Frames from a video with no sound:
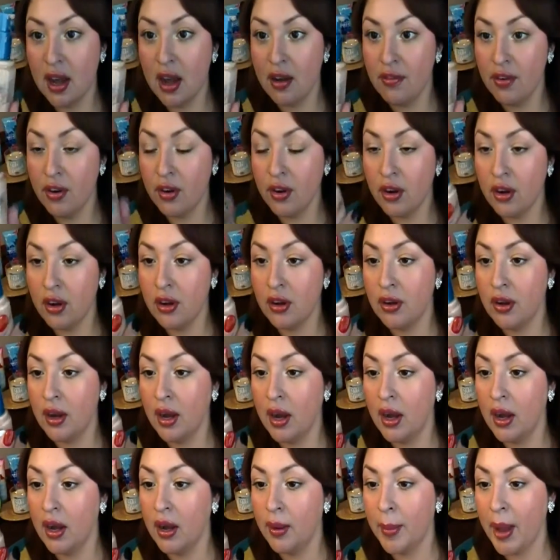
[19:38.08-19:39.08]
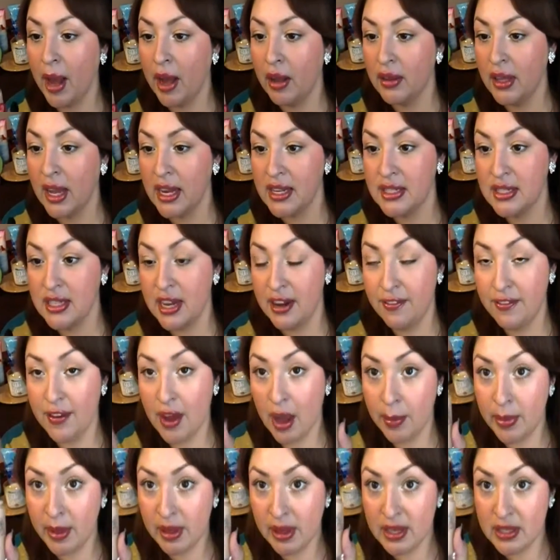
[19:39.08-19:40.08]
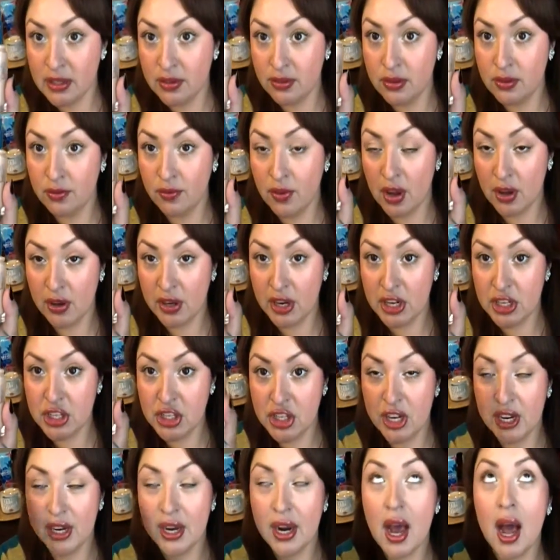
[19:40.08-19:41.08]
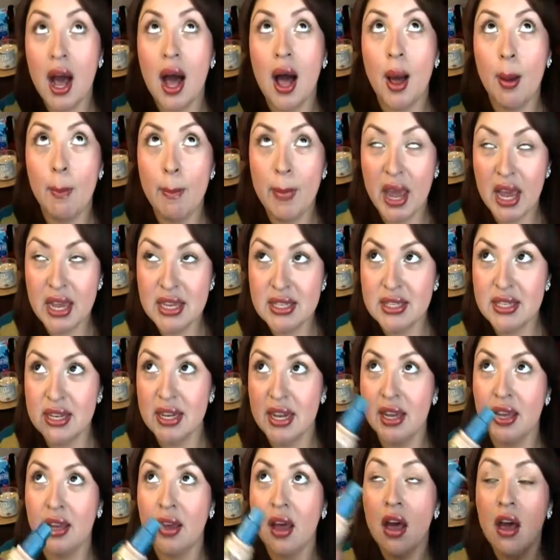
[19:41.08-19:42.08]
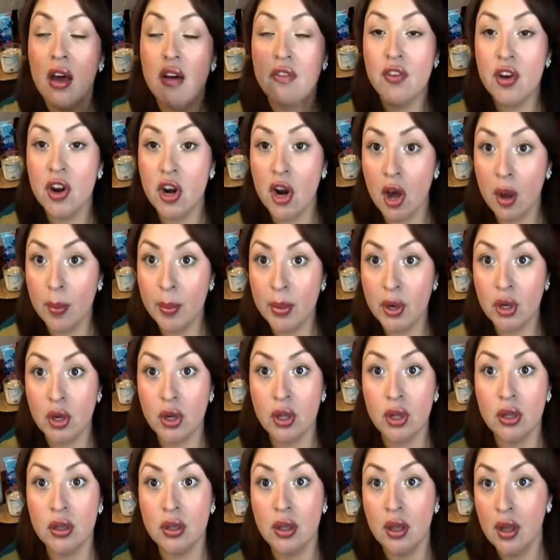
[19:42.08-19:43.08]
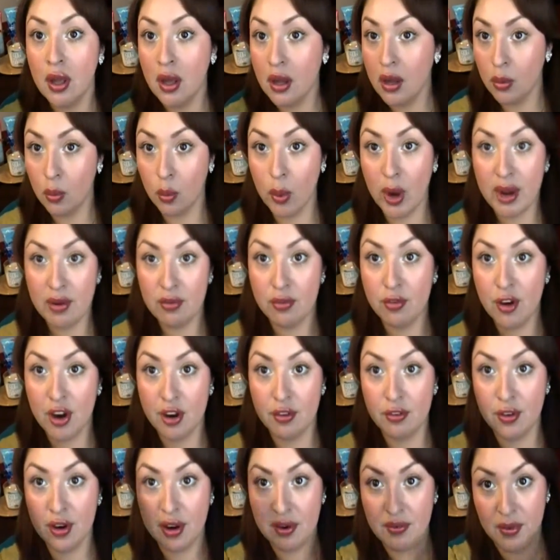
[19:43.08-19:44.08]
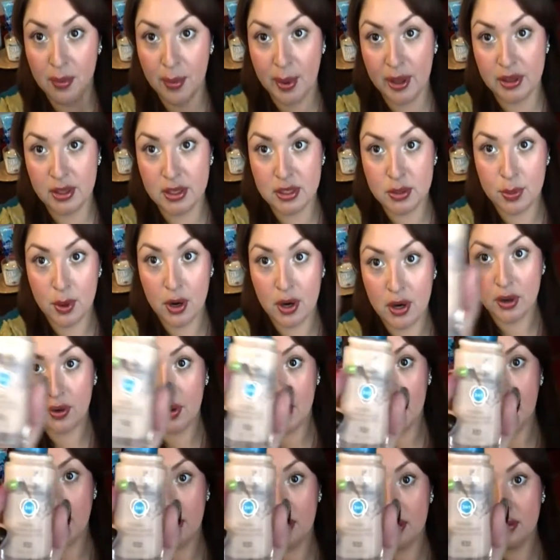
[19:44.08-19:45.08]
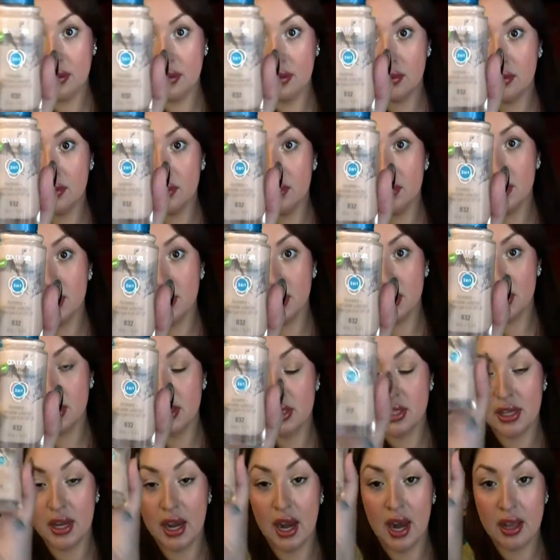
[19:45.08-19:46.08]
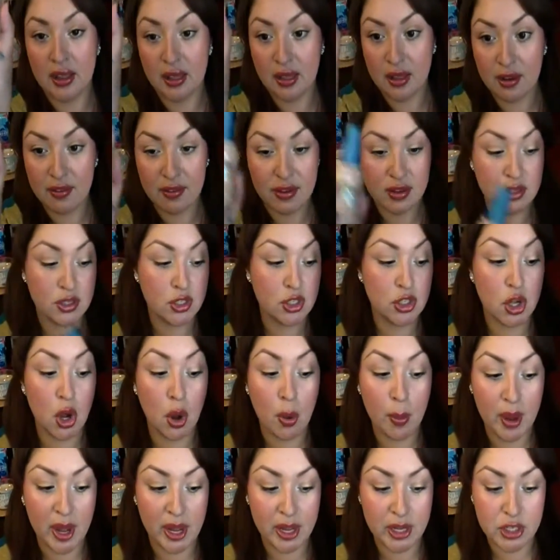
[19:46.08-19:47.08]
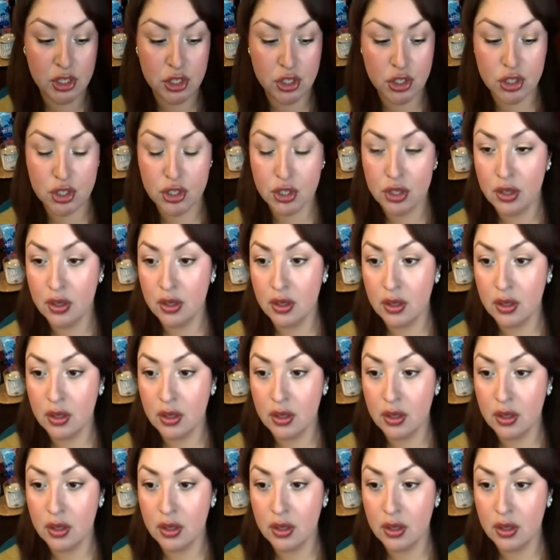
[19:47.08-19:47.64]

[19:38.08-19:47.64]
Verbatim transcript: CoverGirl um, Outlast Day Fabulous Foundation. Amazing, phenomenal. Rave, rave, rave about this product right now. Seriously, I love it so much.